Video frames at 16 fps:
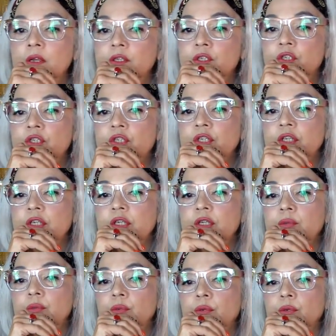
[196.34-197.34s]

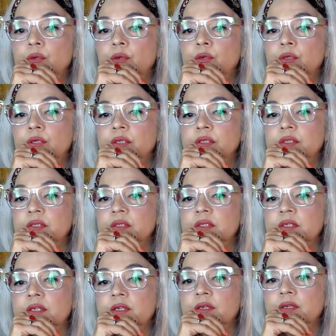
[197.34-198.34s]
She Rocoques is
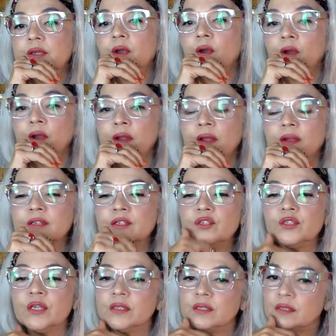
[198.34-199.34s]
here. Carla, did
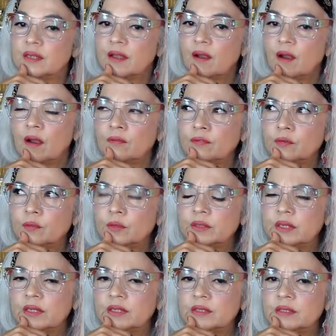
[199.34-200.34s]
you take the day off or
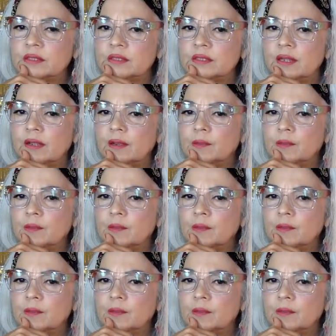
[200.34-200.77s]
what day is it today?